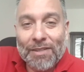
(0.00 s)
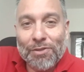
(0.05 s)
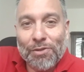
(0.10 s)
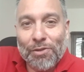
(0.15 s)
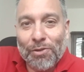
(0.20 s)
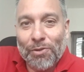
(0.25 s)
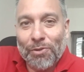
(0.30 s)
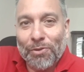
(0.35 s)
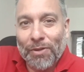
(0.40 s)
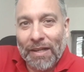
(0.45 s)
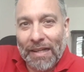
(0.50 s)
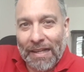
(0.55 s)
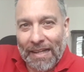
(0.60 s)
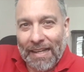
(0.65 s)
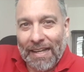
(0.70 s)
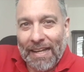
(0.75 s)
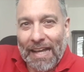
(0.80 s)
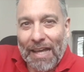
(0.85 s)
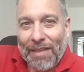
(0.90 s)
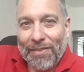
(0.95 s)
So
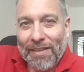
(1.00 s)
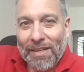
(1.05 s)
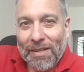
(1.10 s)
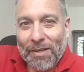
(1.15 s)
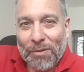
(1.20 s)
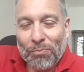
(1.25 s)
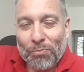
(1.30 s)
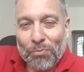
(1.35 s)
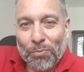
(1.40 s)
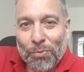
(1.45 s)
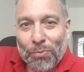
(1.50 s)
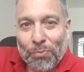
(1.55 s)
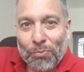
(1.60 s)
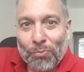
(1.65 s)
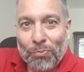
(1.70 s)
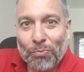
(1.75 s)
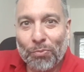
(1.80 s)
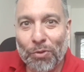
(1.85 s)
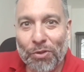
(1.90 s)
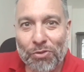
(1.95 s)
I think
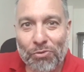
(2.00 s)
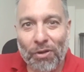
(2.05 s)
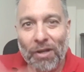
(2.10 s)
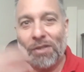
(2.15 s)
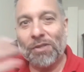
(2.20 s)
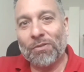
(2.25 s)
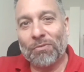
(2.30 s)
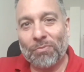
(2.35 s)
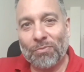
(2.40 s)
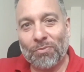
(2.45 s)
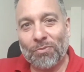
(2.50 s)
we're trying